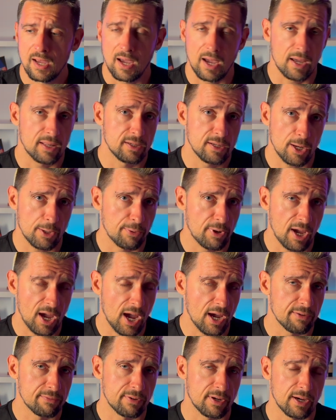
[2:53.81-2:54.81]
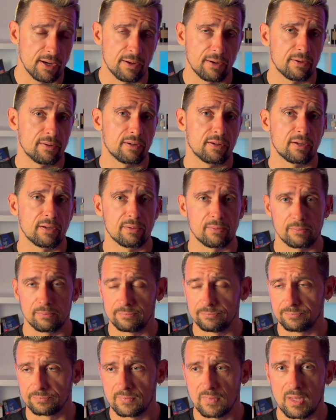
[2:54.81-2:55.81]
And now I have a
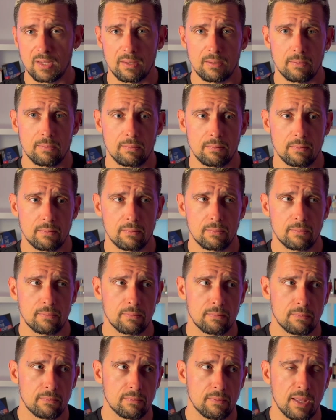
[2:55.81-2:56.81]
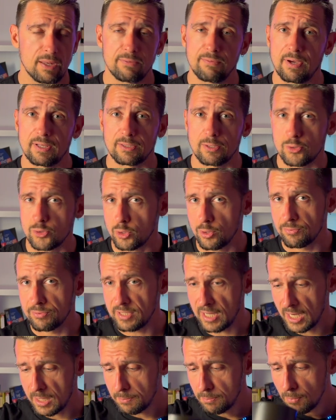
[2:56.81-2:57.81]
advantage of
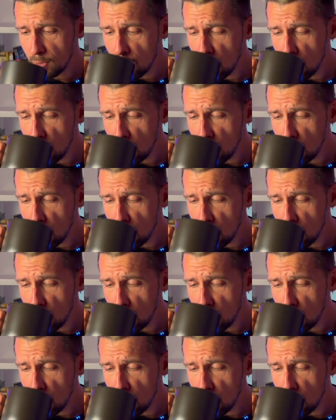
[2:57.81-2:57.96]
time